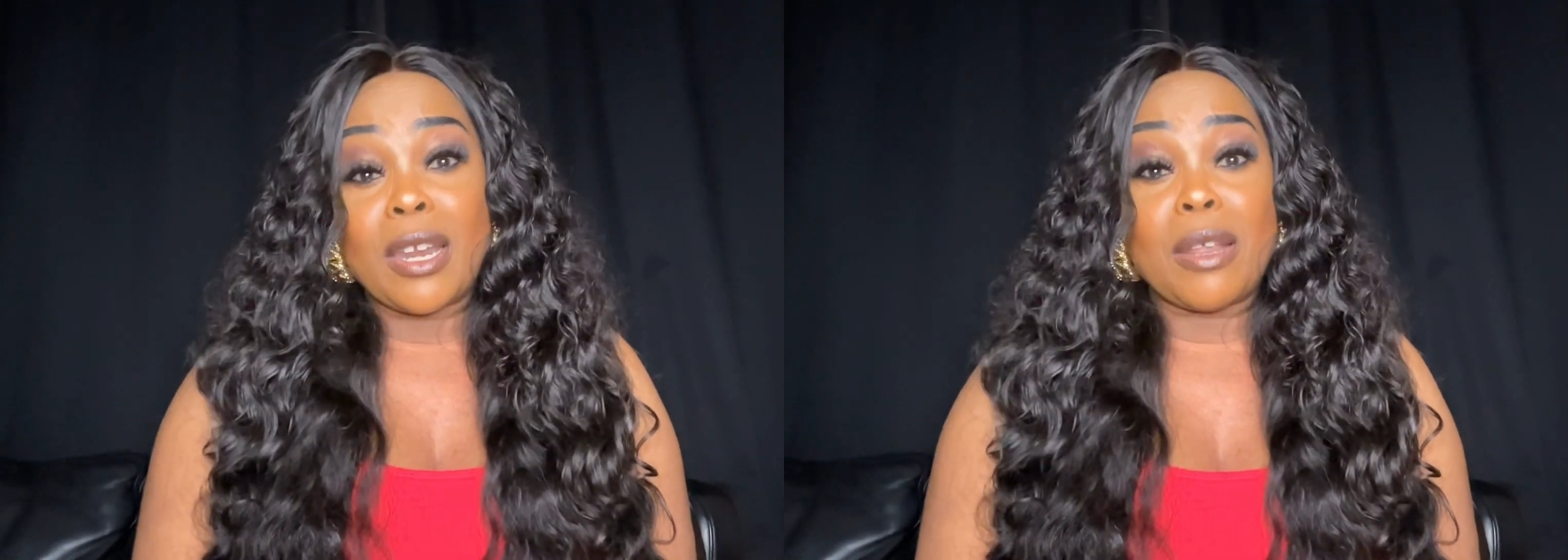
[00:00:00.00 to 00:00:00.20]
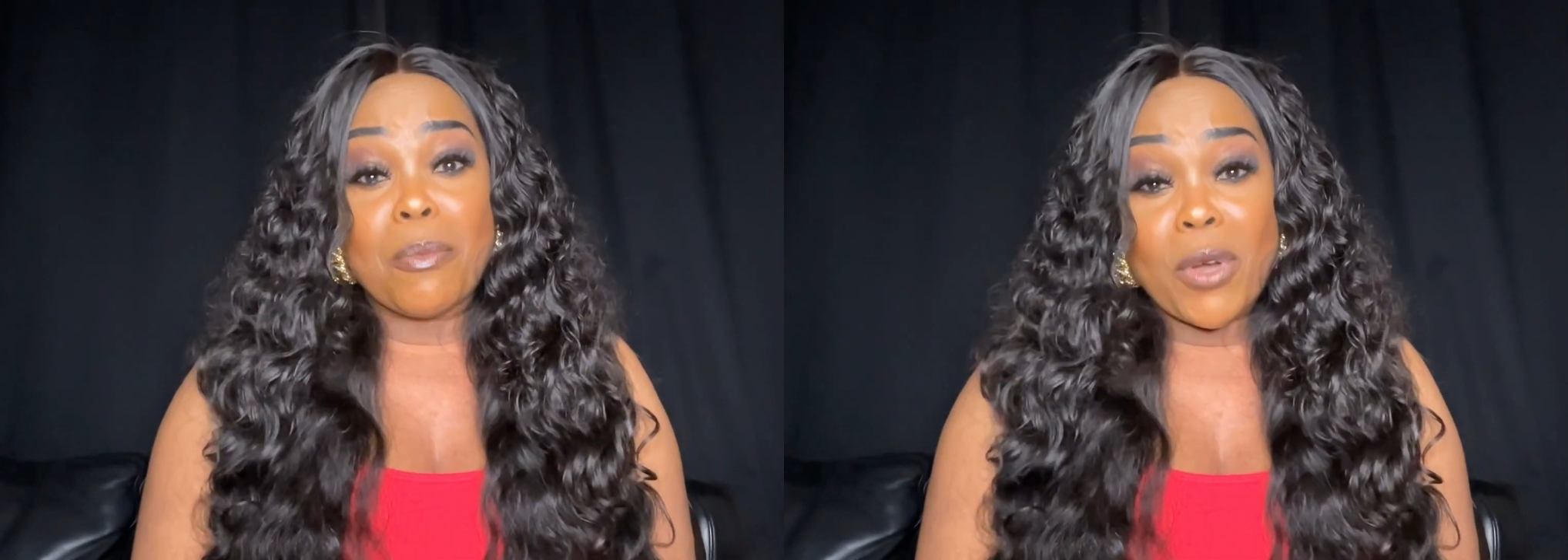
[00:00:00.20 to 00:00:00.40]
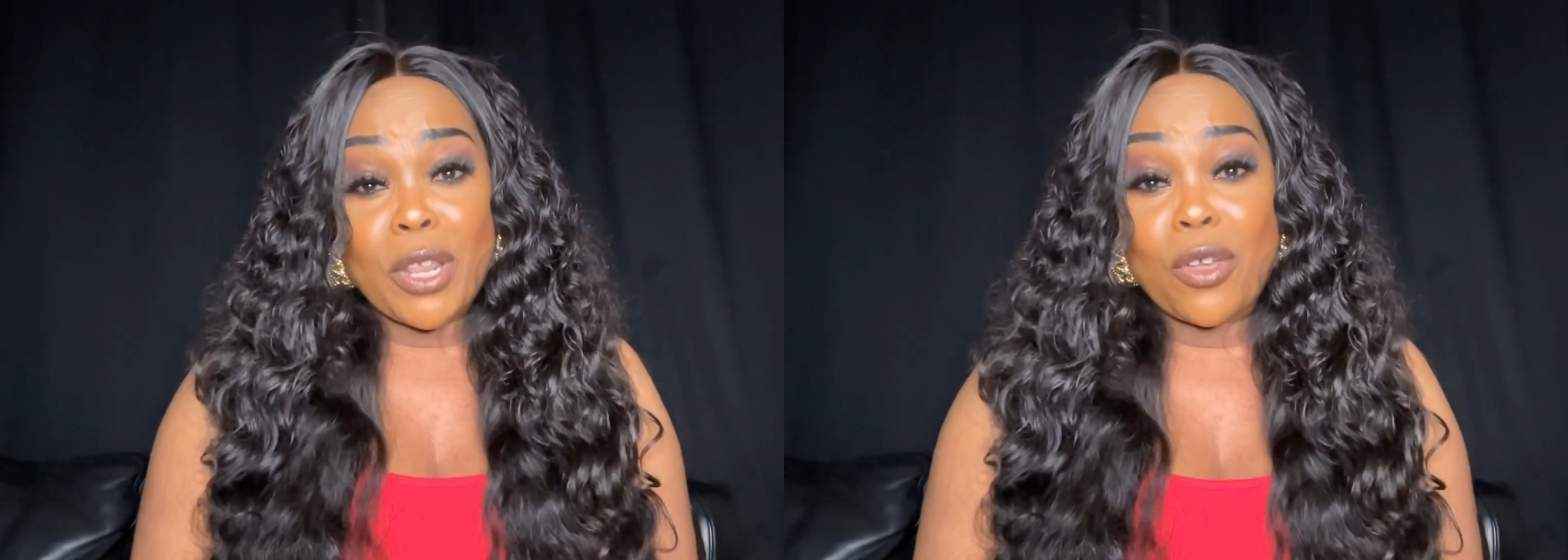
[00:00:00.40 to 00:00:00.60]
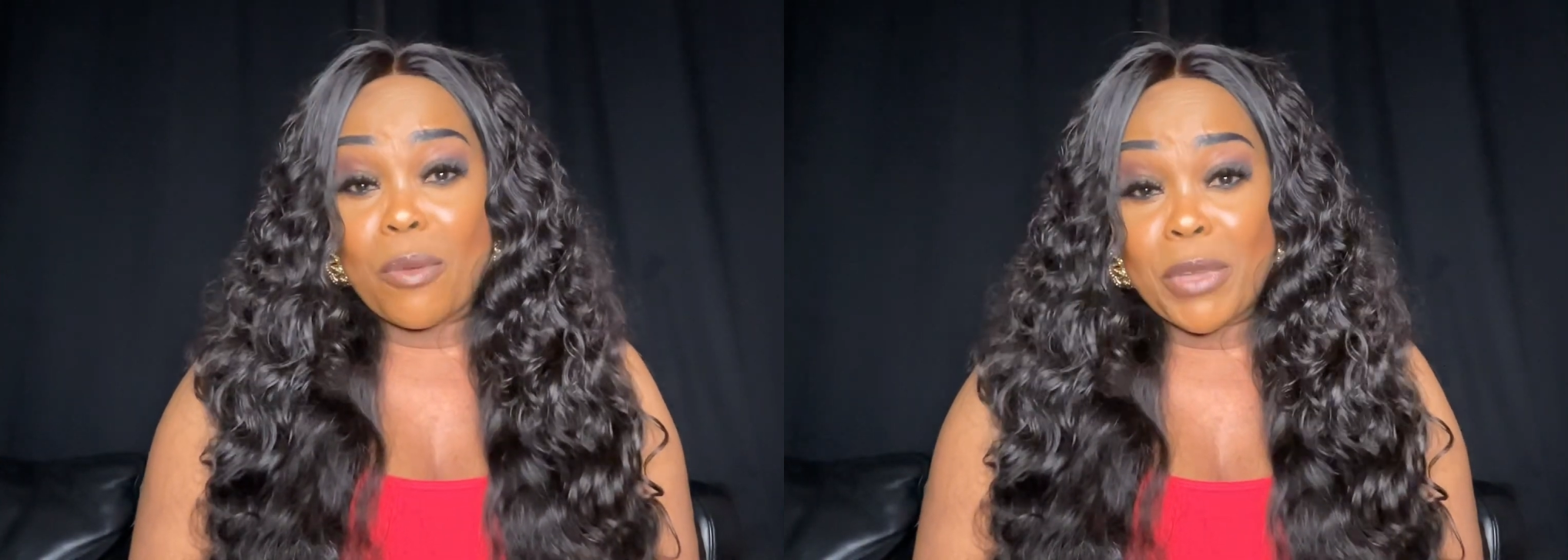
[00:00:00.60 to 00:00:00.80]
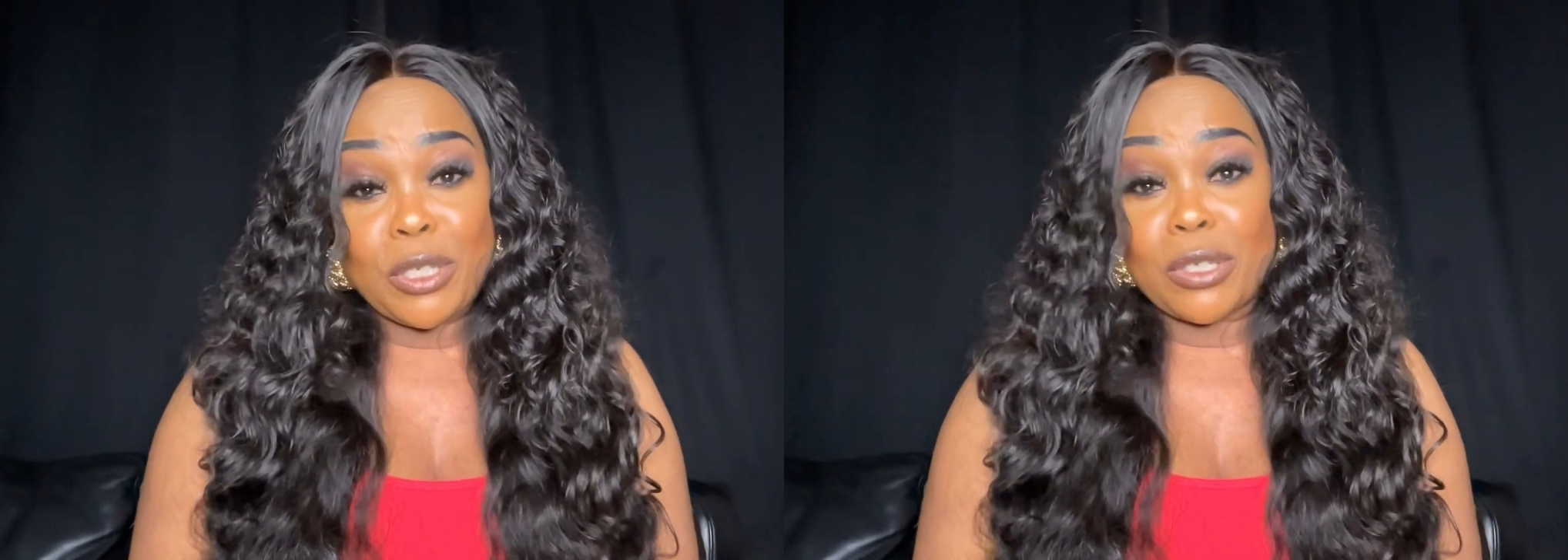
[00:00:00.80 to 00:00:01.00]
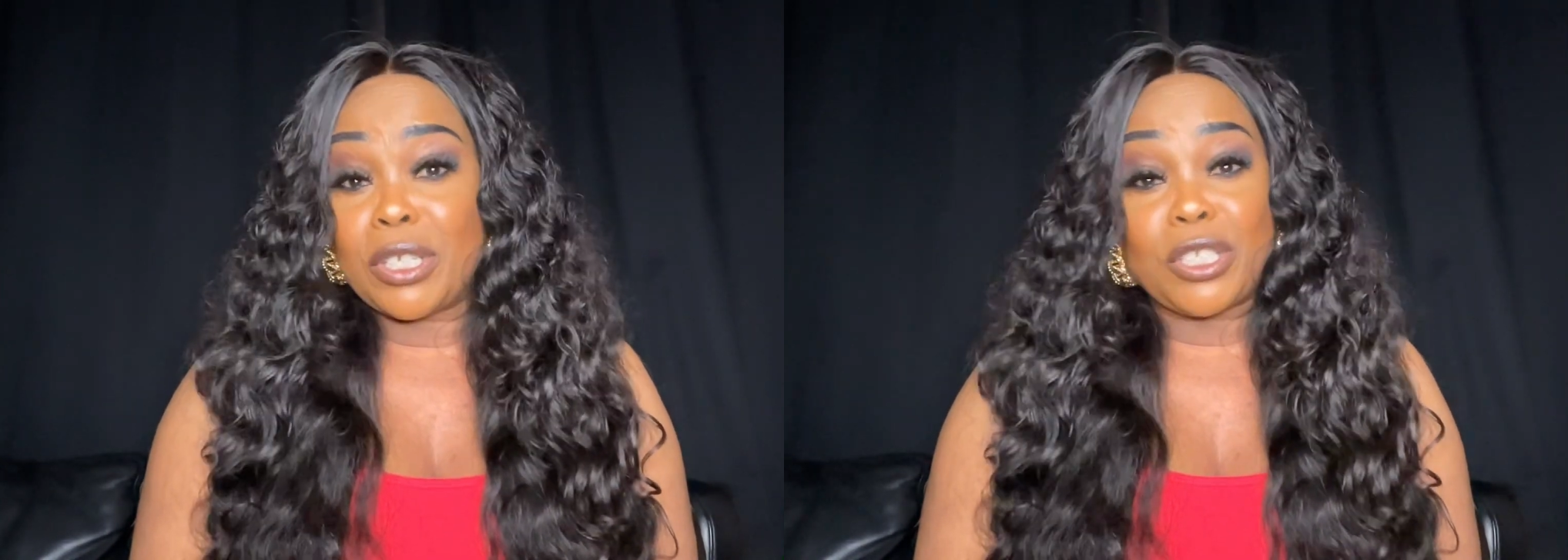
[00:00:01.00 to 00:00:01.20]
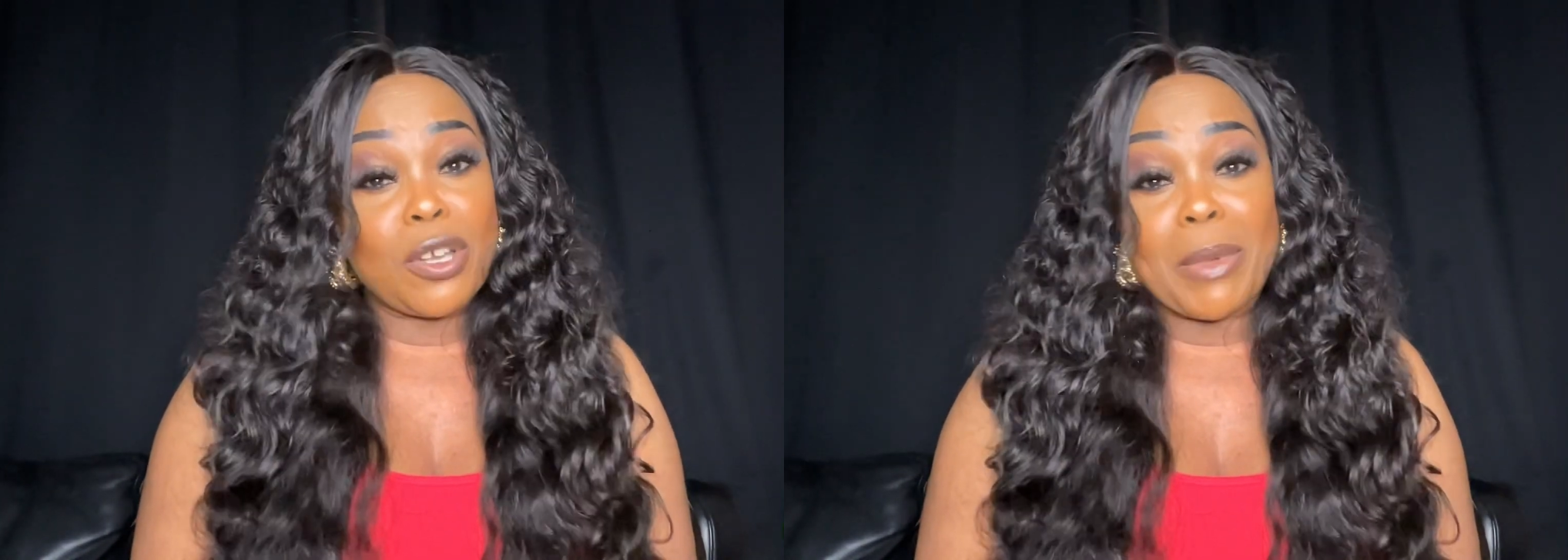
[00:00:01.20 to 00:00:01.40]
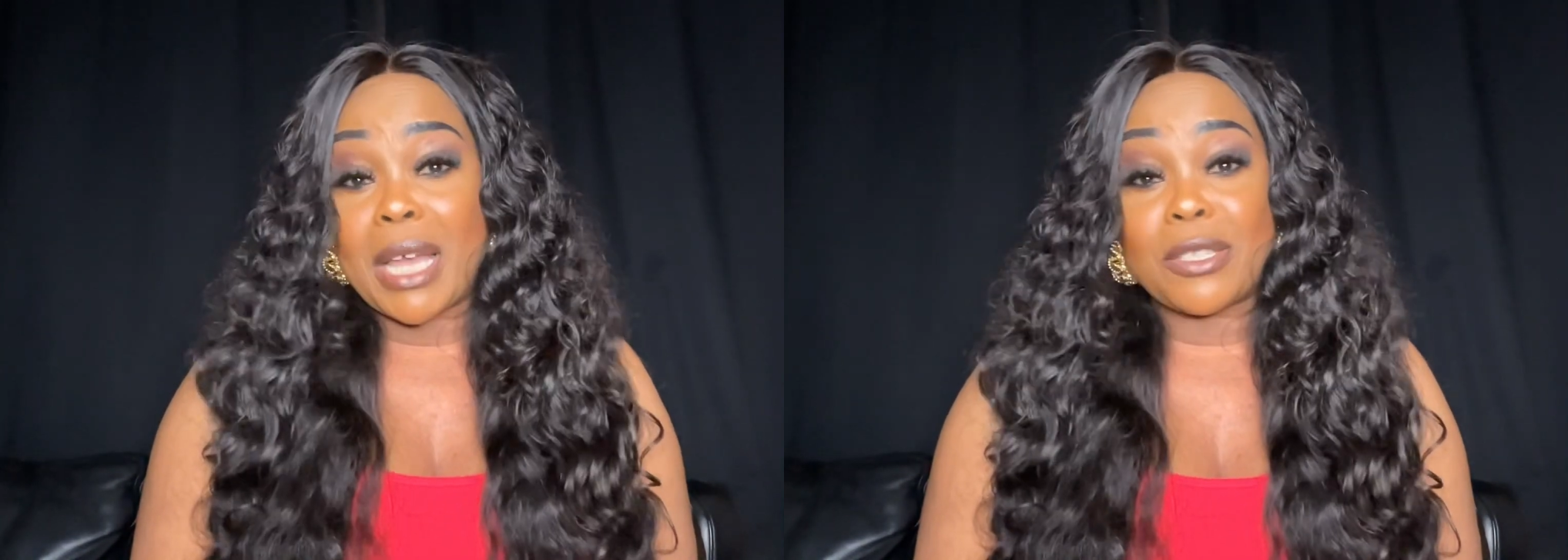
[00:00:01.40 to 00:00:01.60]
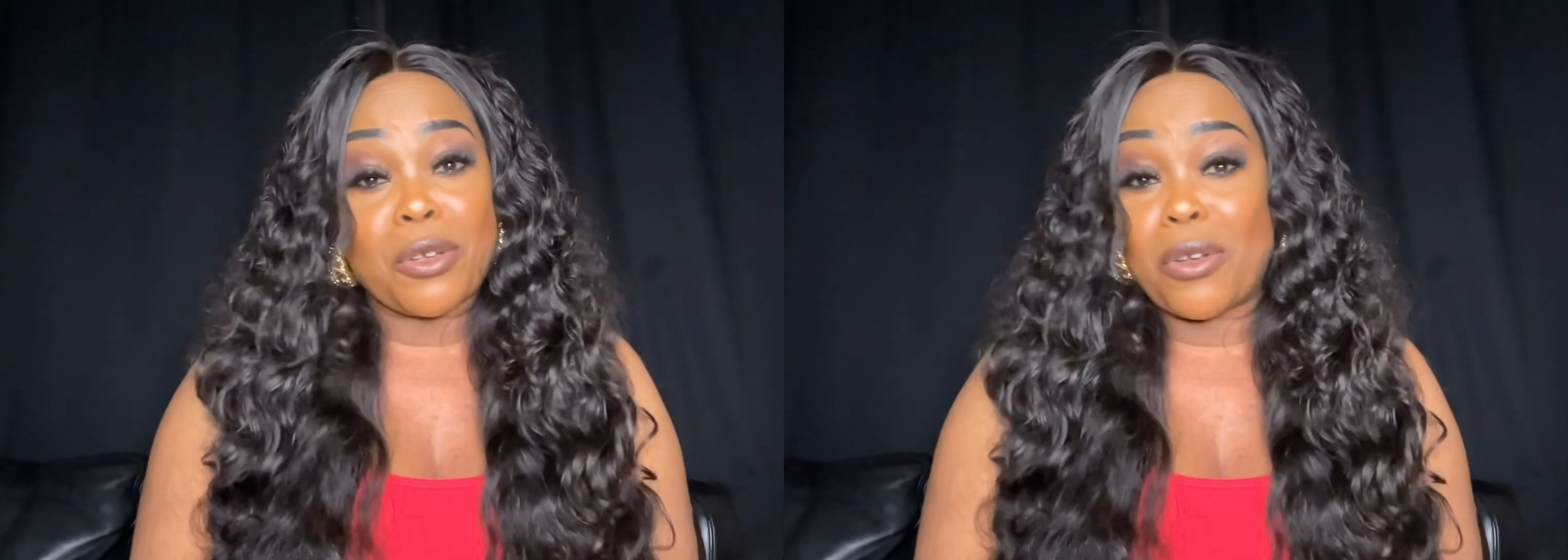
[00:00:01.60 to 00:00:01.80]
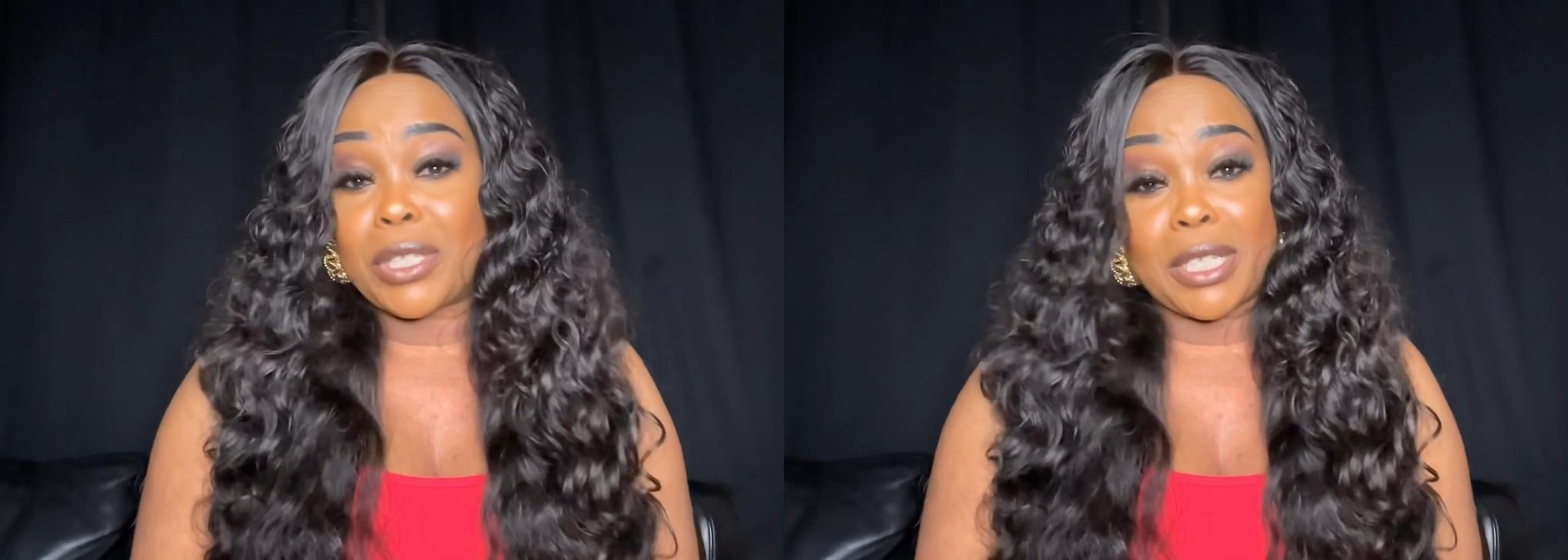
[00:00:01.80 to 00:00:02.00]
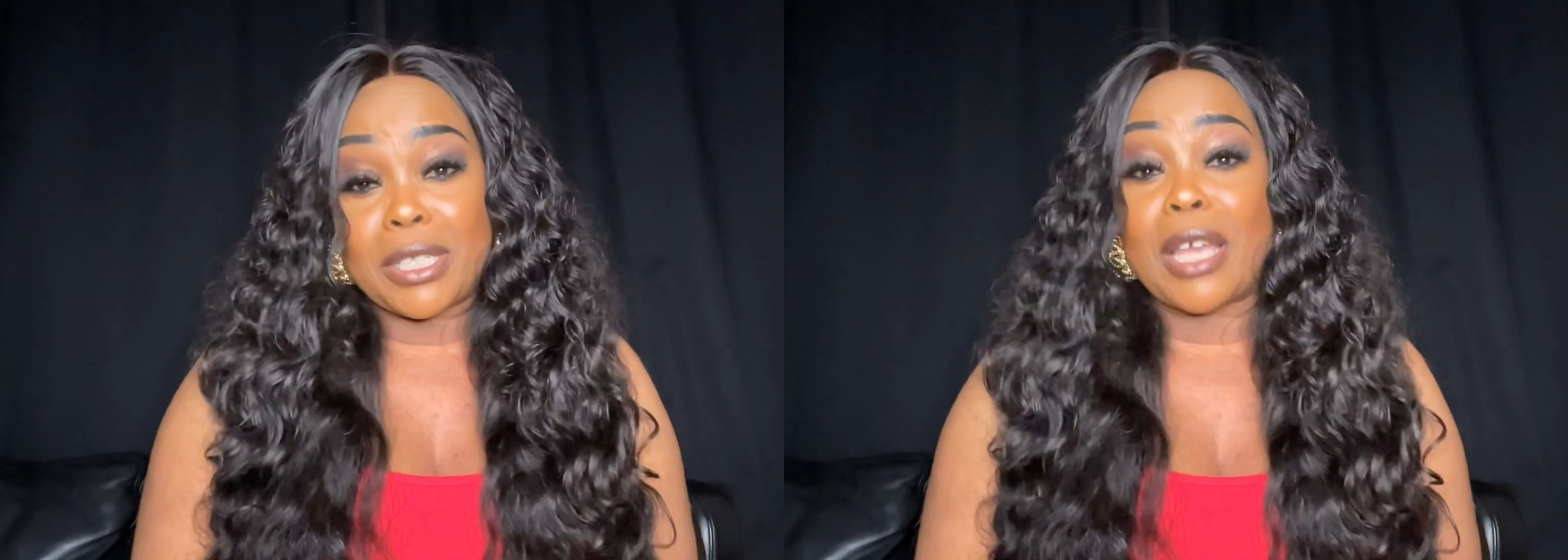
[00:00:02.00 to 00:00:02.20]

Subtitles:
The money you're mentioning, Chioma hasn't got it.